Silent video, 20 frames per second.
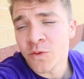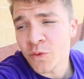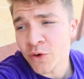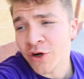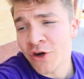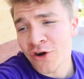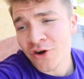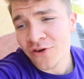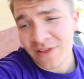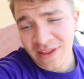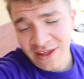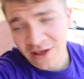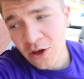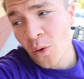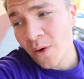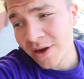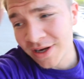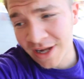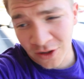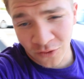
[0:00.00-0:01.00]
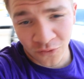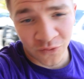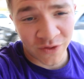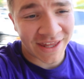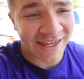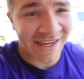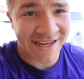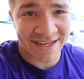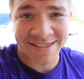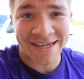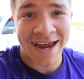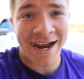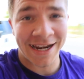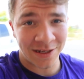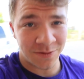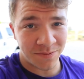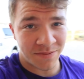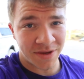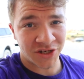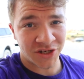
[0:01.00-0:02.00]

and we're currently going on a really exciting